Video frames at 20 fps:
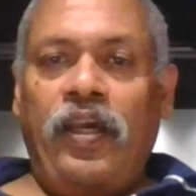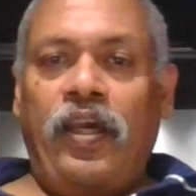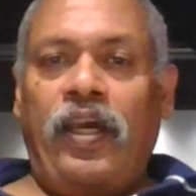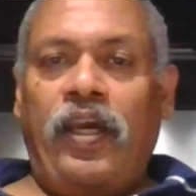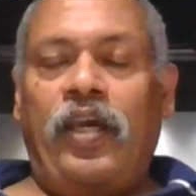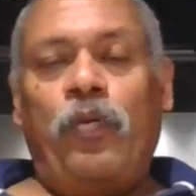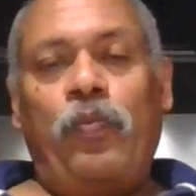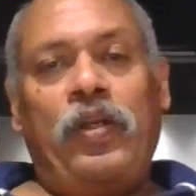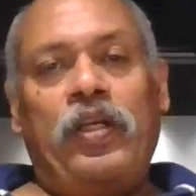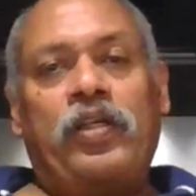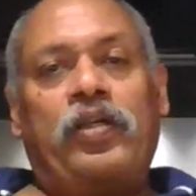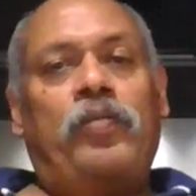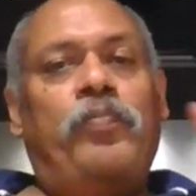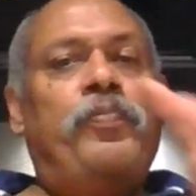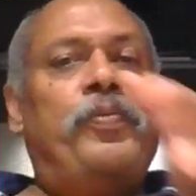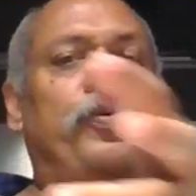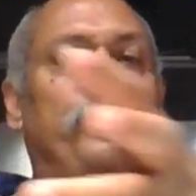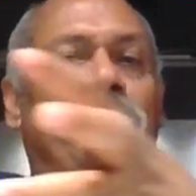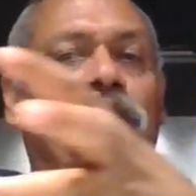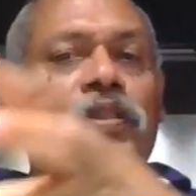And when
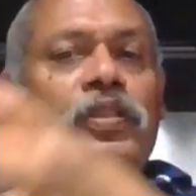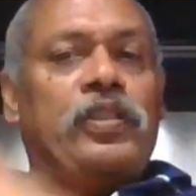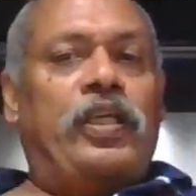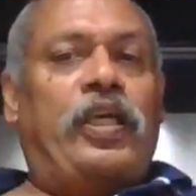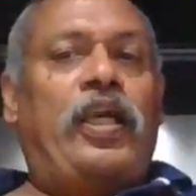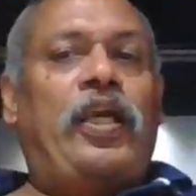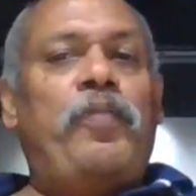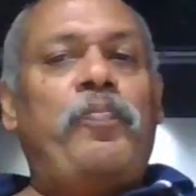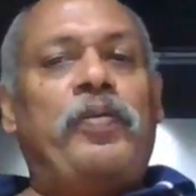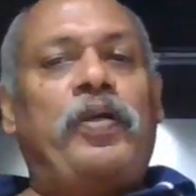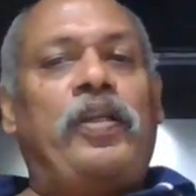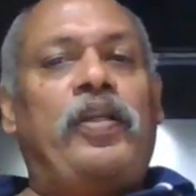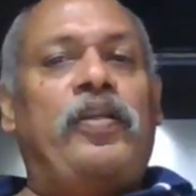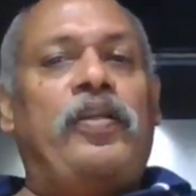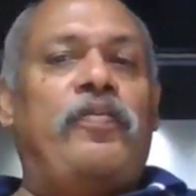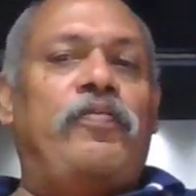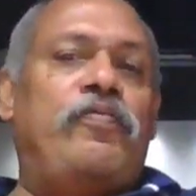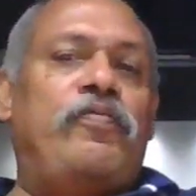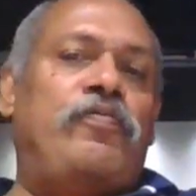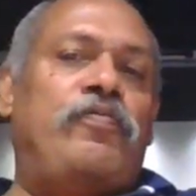computers came
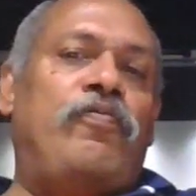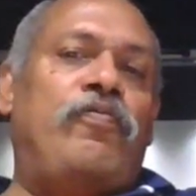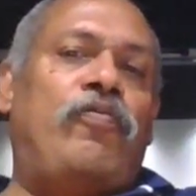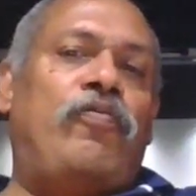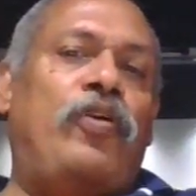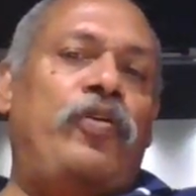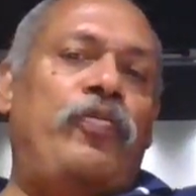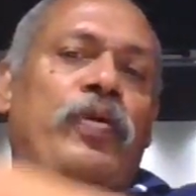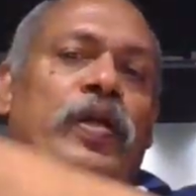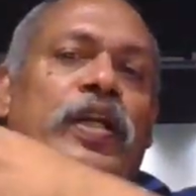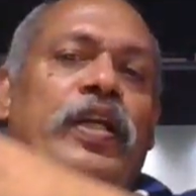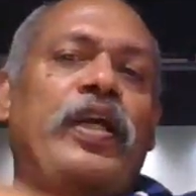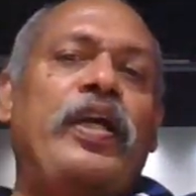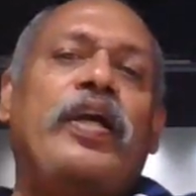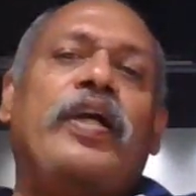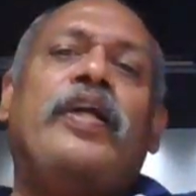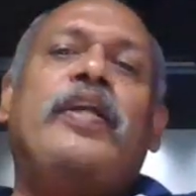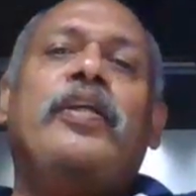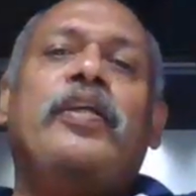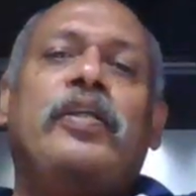in, what we
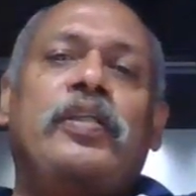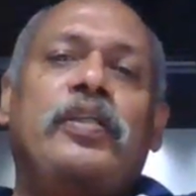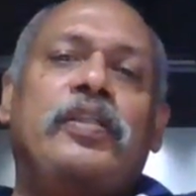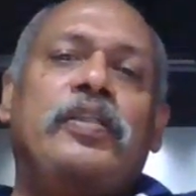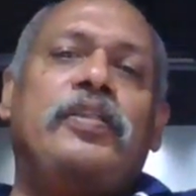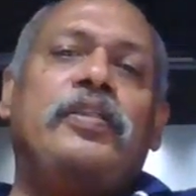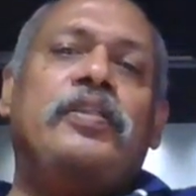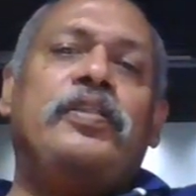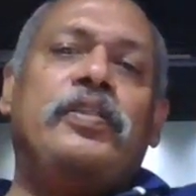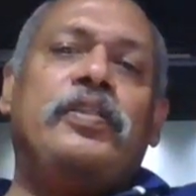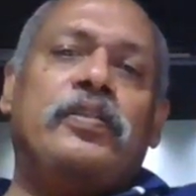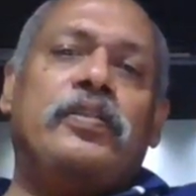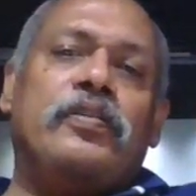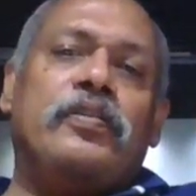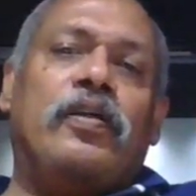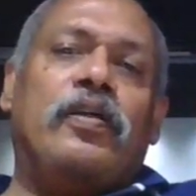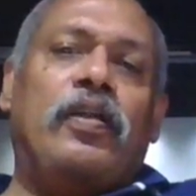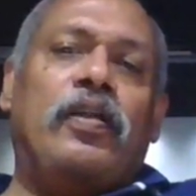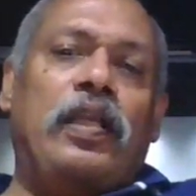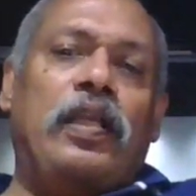did is
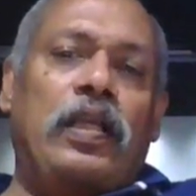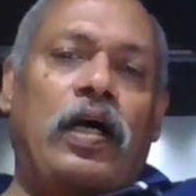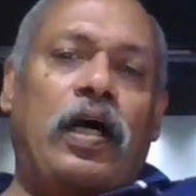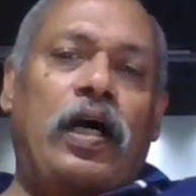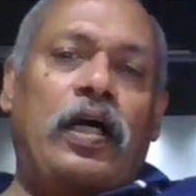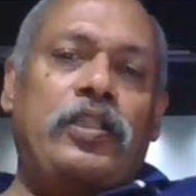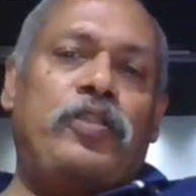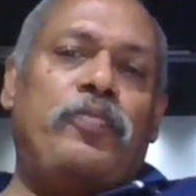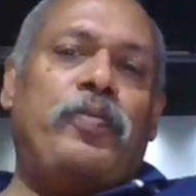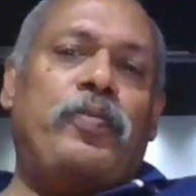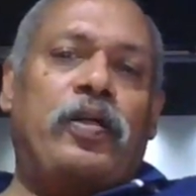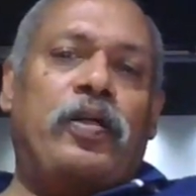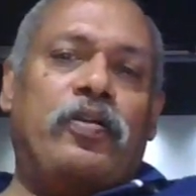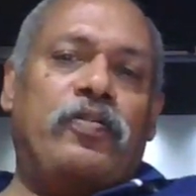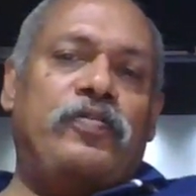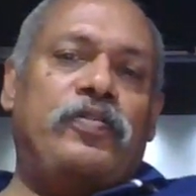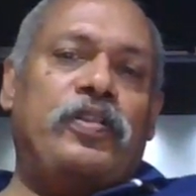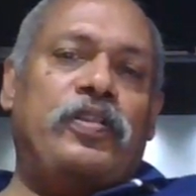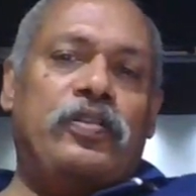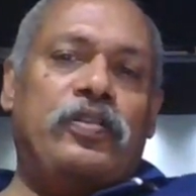a large part
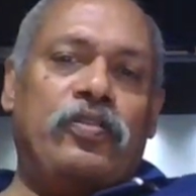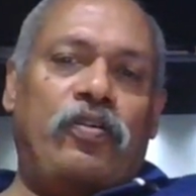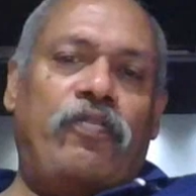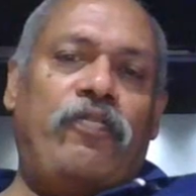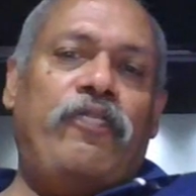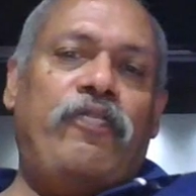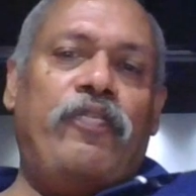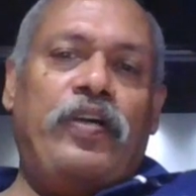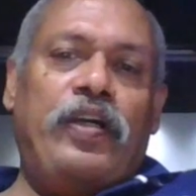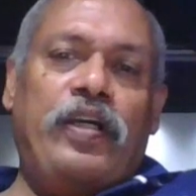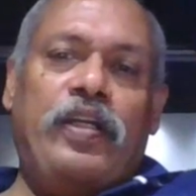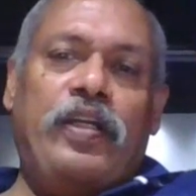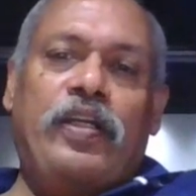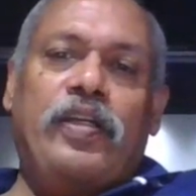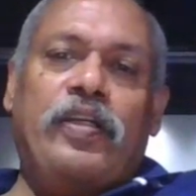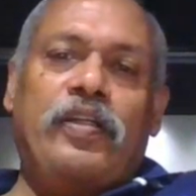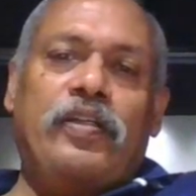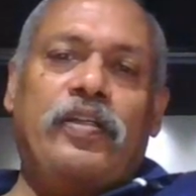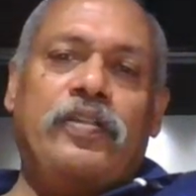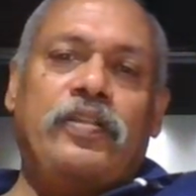of this software,
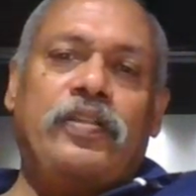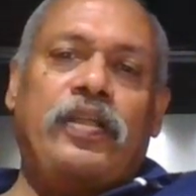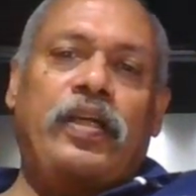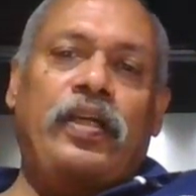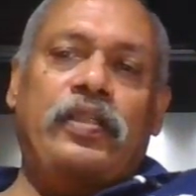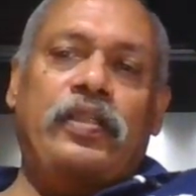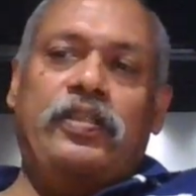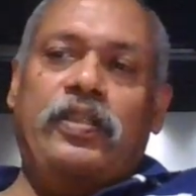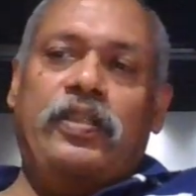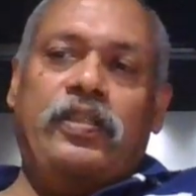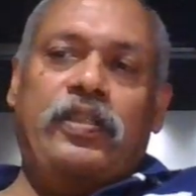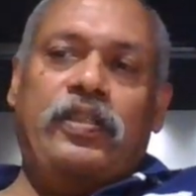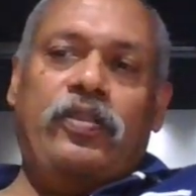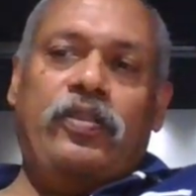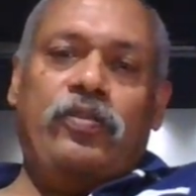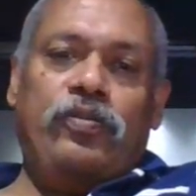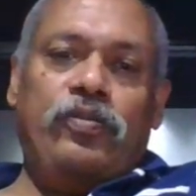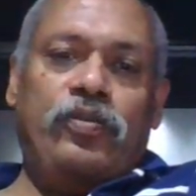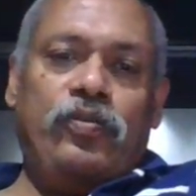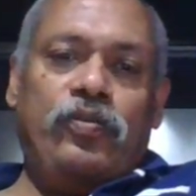they just
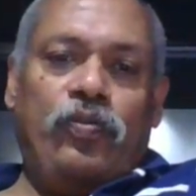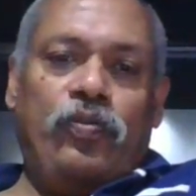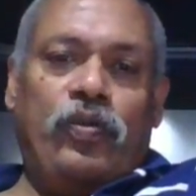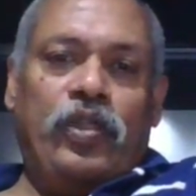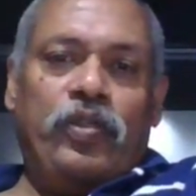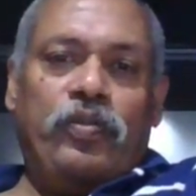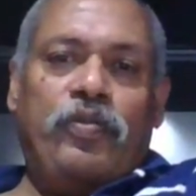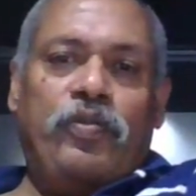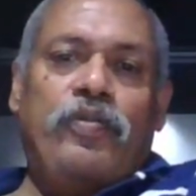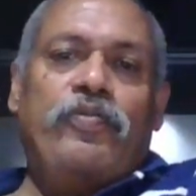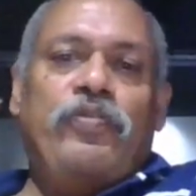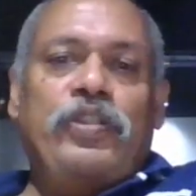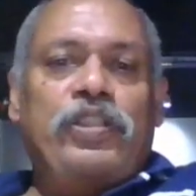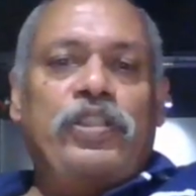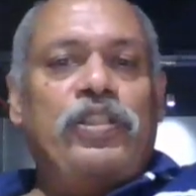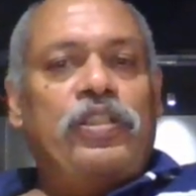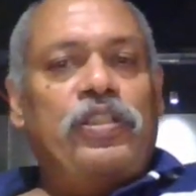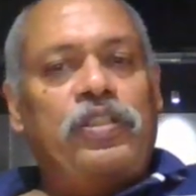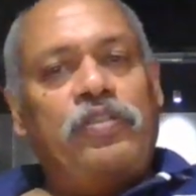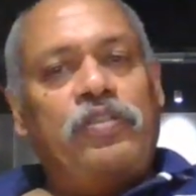took whatever
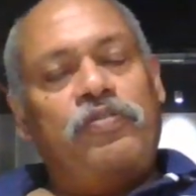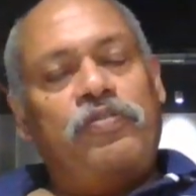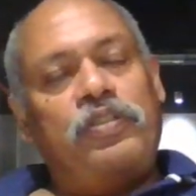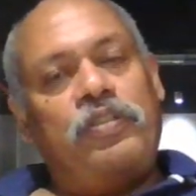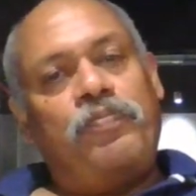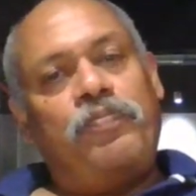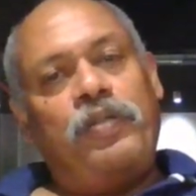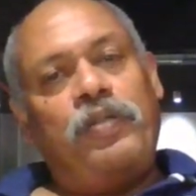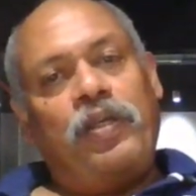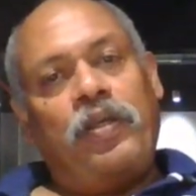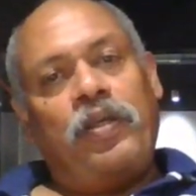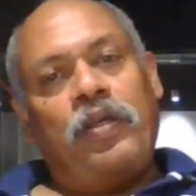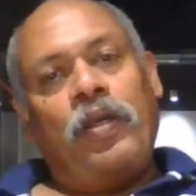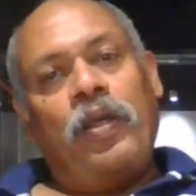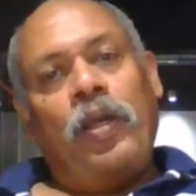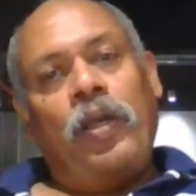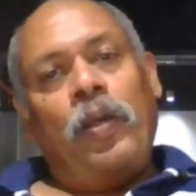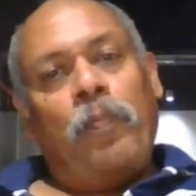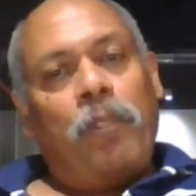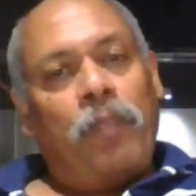which were being
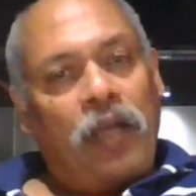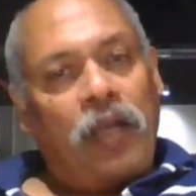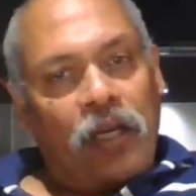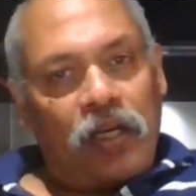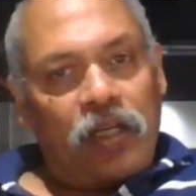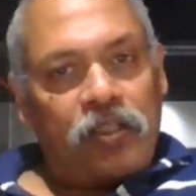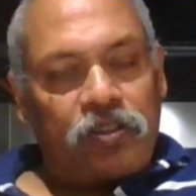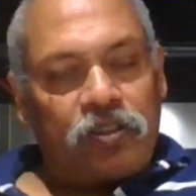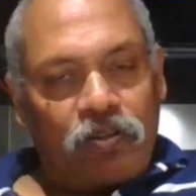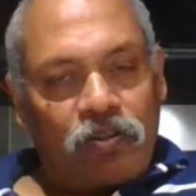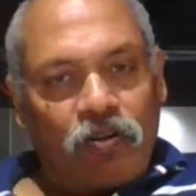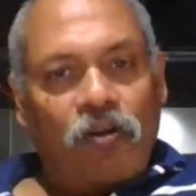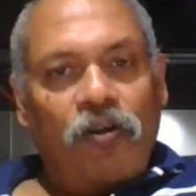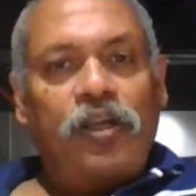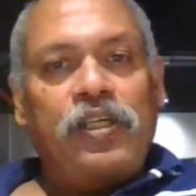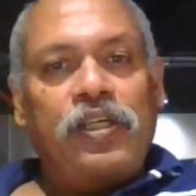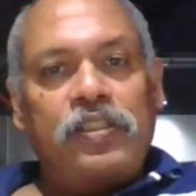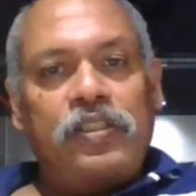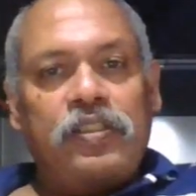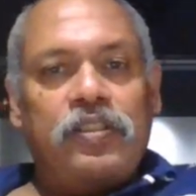made as
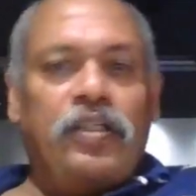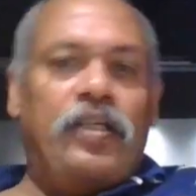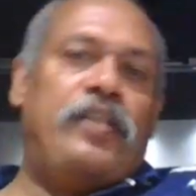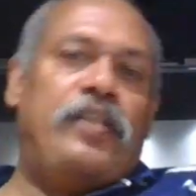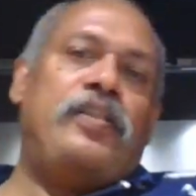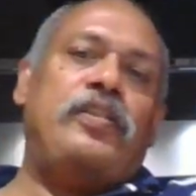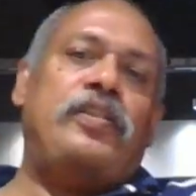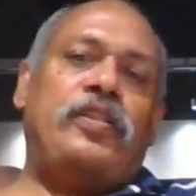drawings and they